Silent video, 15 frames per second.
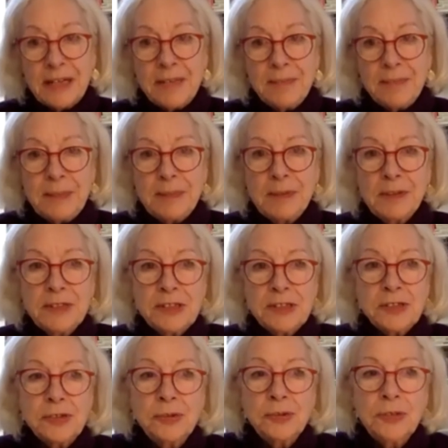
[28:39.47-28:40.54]
people on this
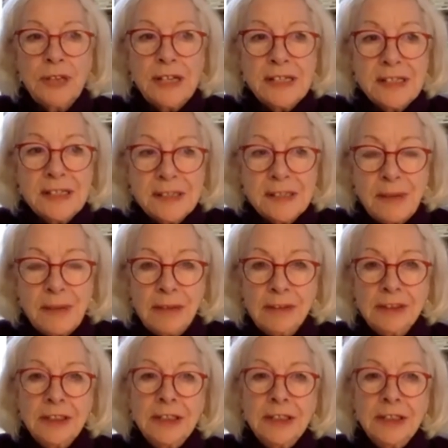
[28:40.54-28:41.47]
call guess as well.